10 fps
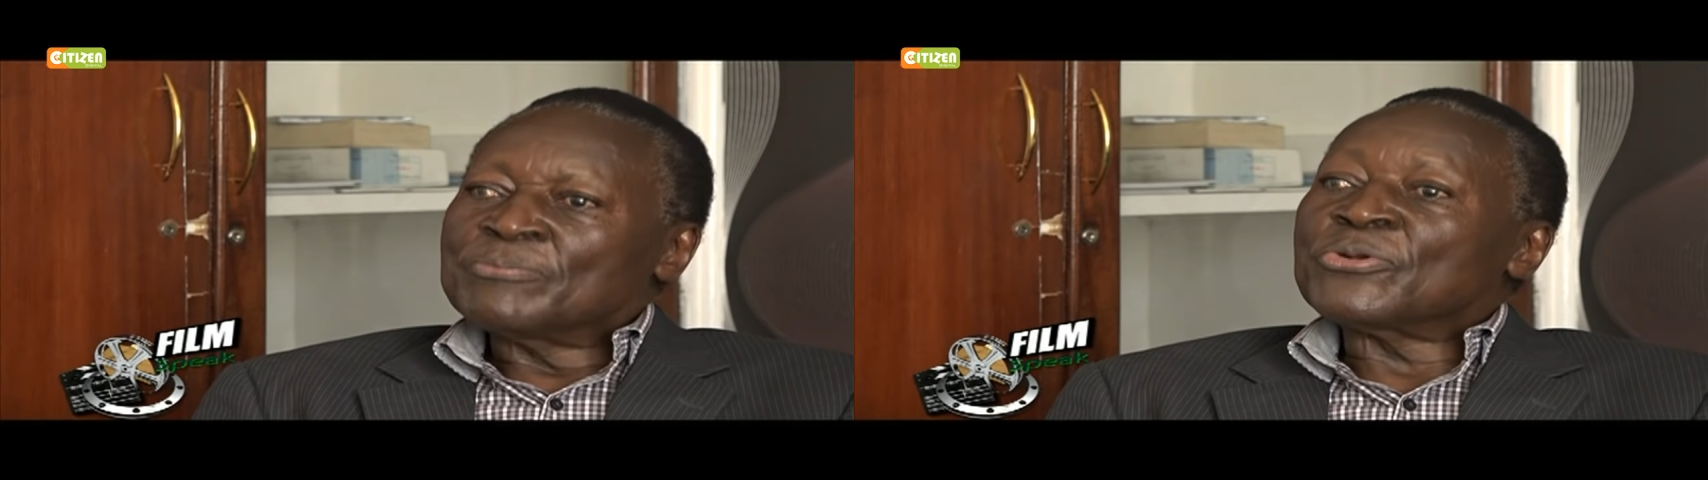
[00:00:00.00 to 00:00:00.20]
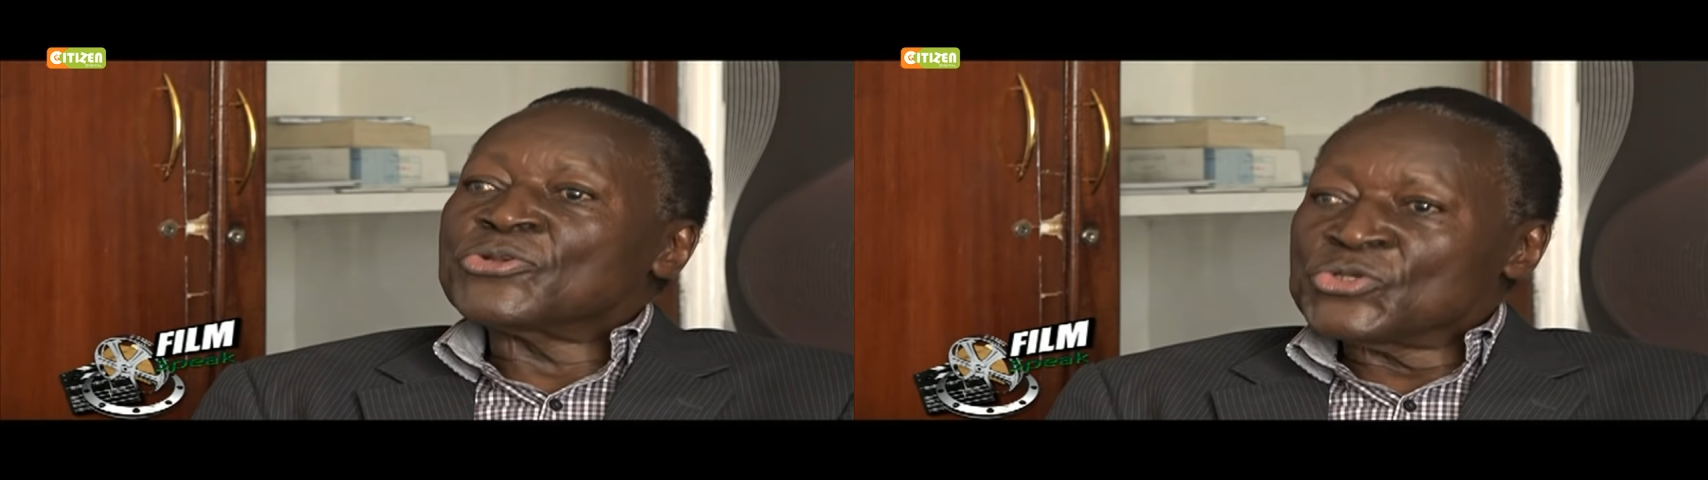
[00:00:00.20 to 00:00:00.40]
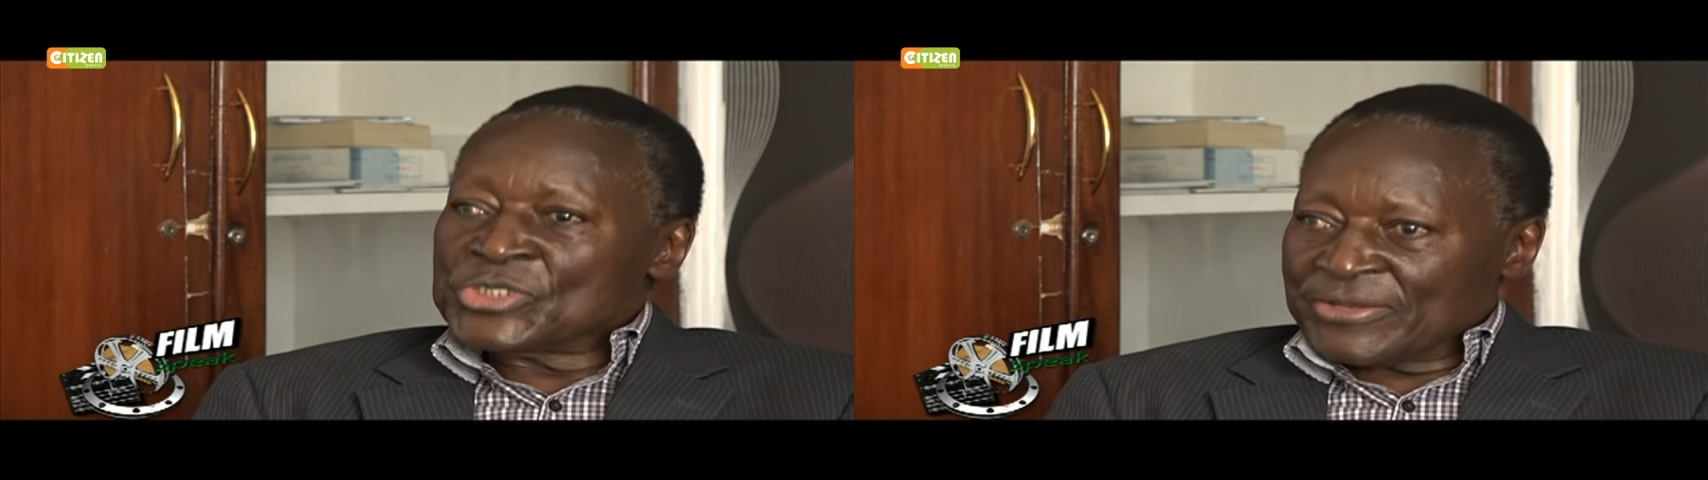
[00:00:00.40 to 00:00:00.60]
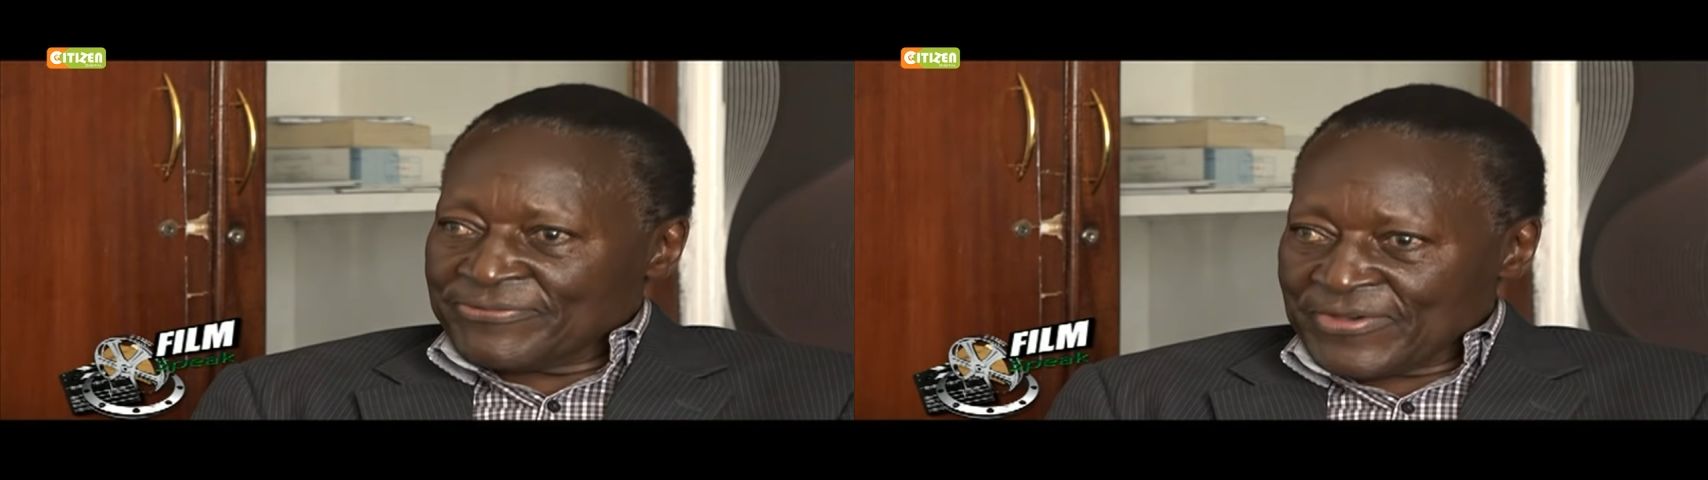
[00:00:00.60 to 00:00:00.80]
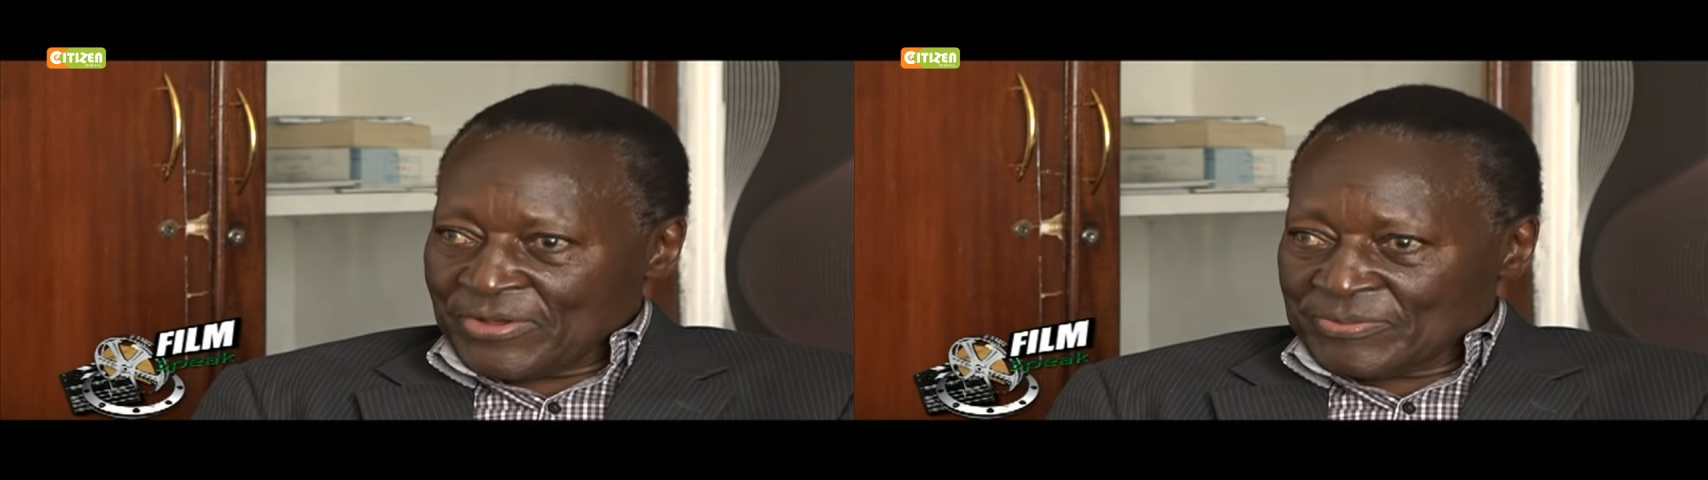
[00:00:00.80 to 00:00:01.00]
producing
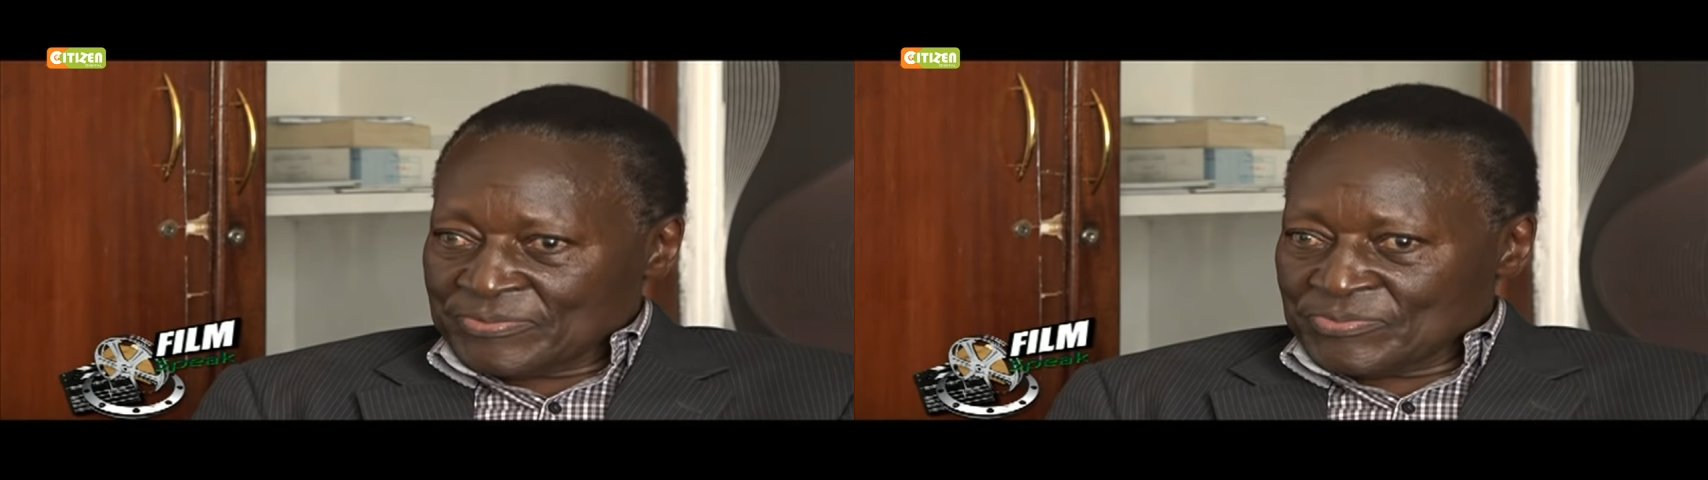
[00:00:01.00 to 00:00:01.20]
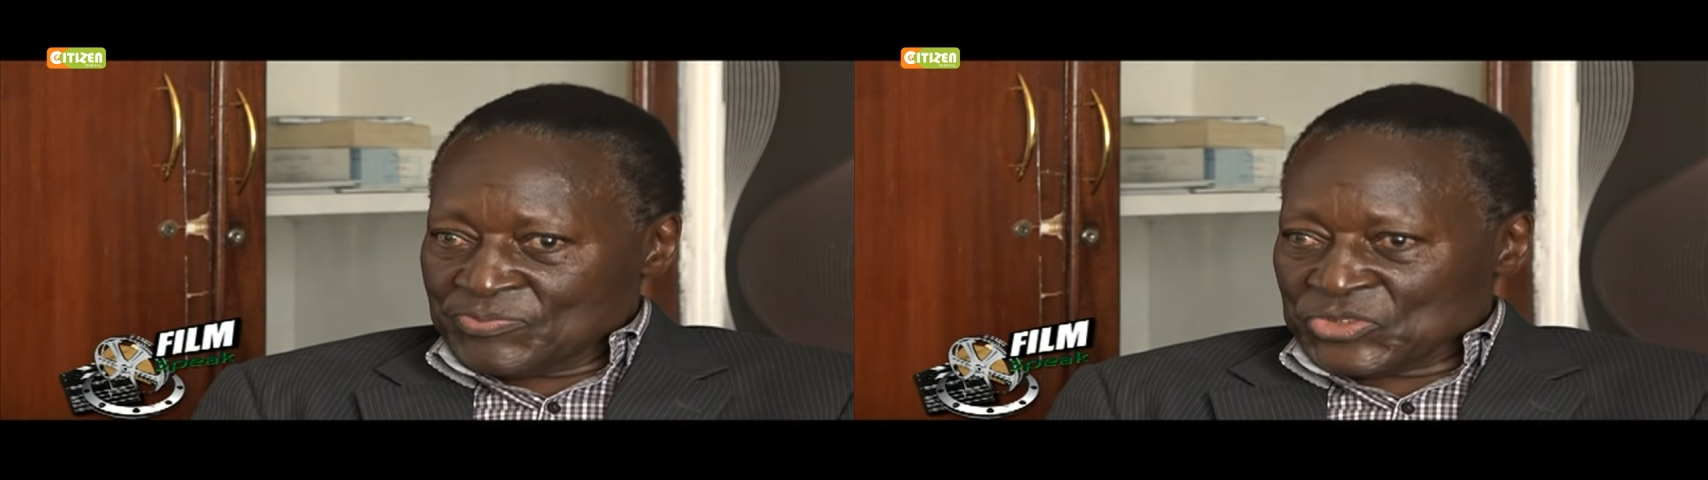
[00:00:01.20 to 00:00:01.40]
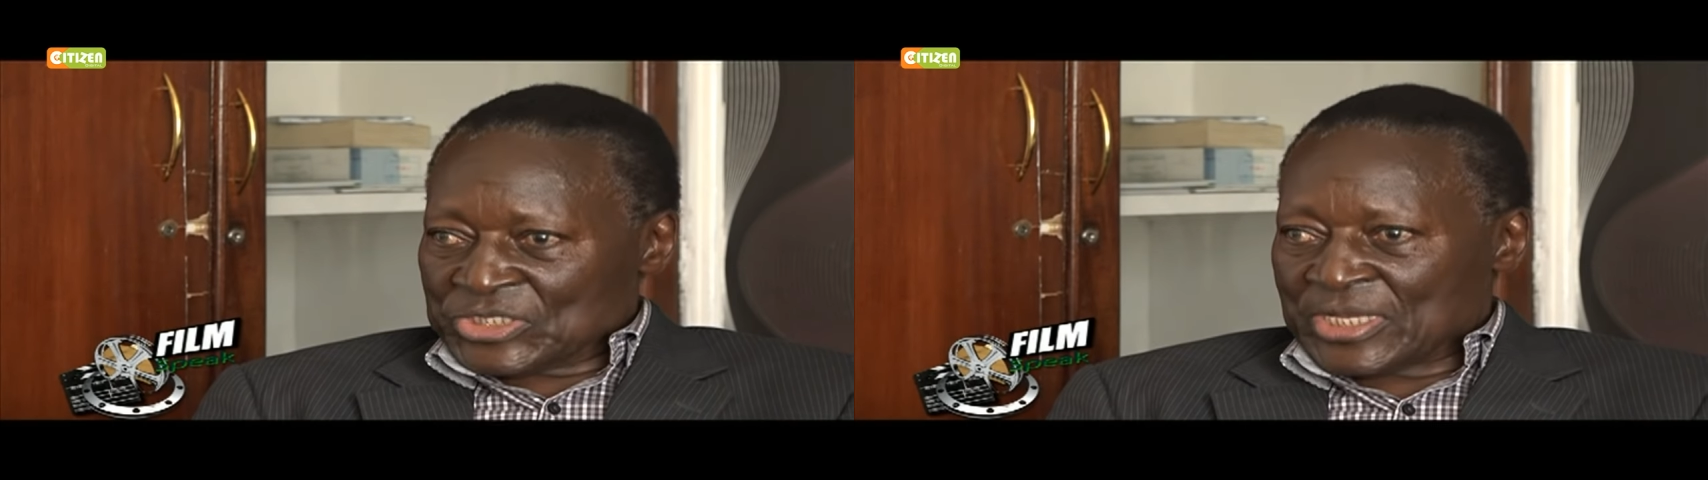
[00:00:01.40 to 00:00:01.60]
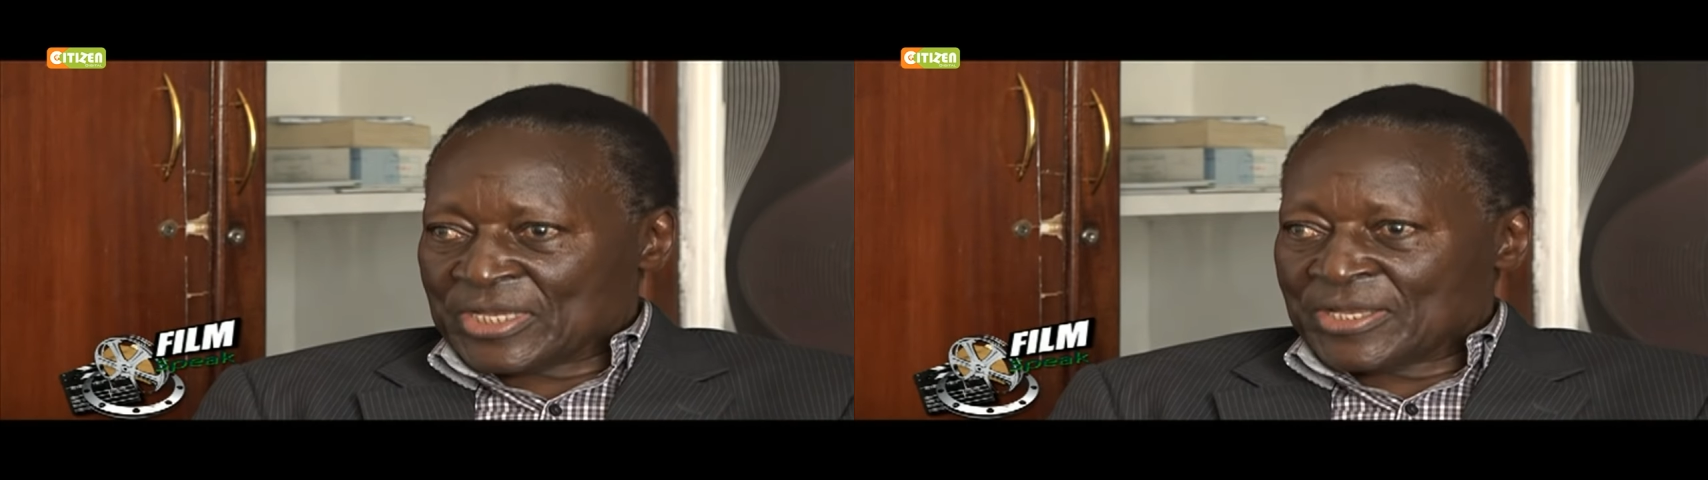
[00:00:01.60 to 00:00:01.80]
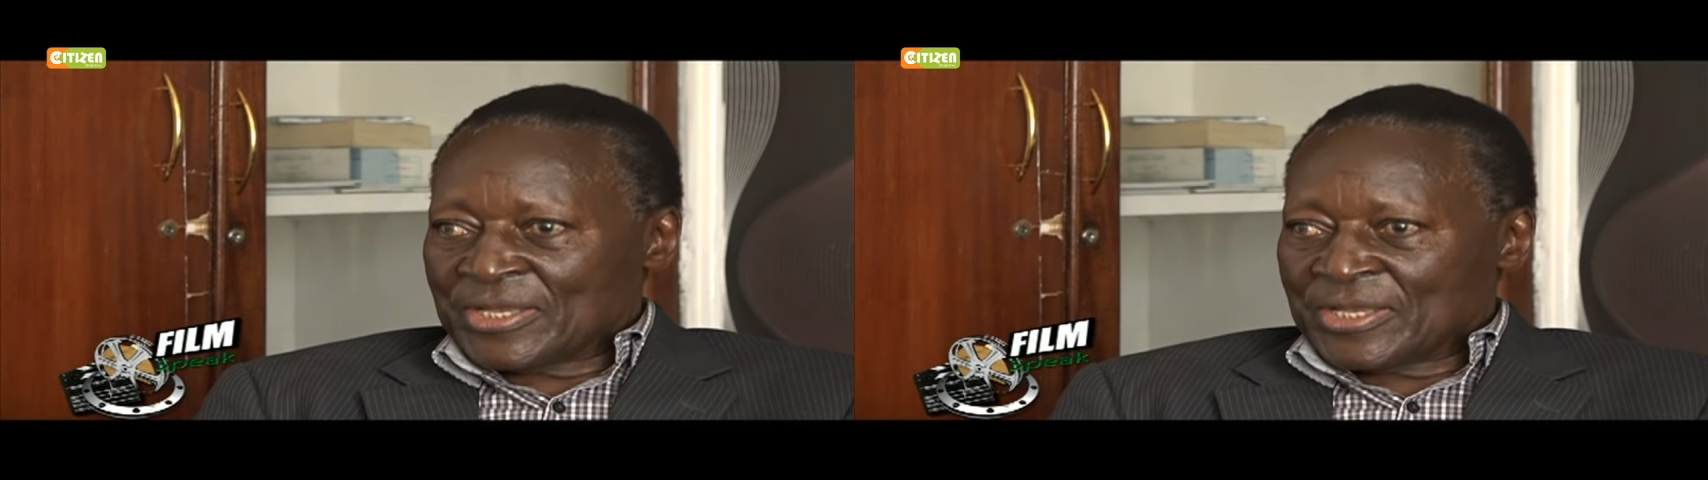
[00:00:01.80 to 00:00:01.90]
films.